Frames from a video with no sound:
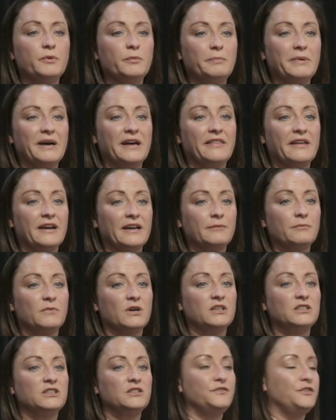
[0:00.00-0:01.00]
But bear that in
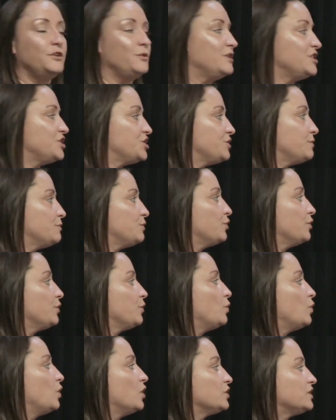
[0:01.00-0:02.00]
mind if you issue more
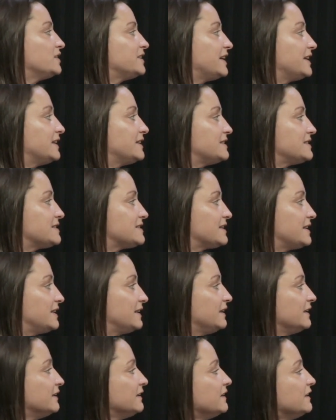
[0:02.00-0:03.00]
than 1 tenancy.